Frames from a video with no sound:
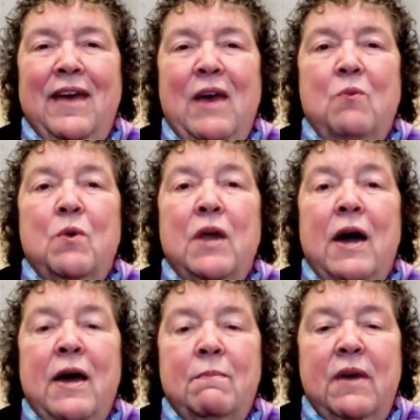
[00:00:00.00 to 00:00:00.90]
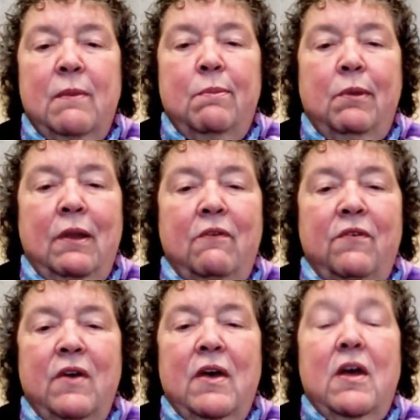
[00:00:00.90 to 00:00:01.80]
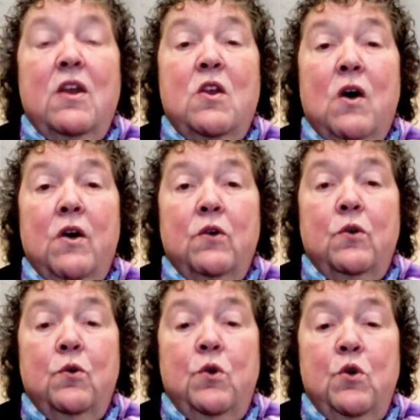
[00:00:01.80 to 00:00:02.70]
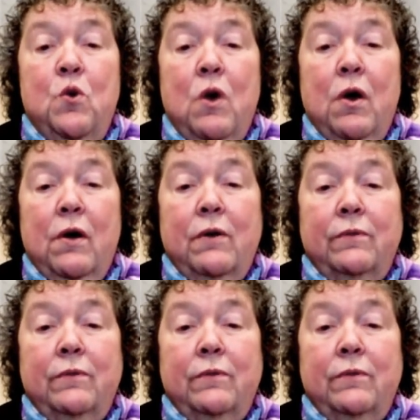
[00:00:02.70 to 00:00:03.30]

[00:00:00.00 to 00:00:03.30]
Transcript: and what I am capable of, not who you are.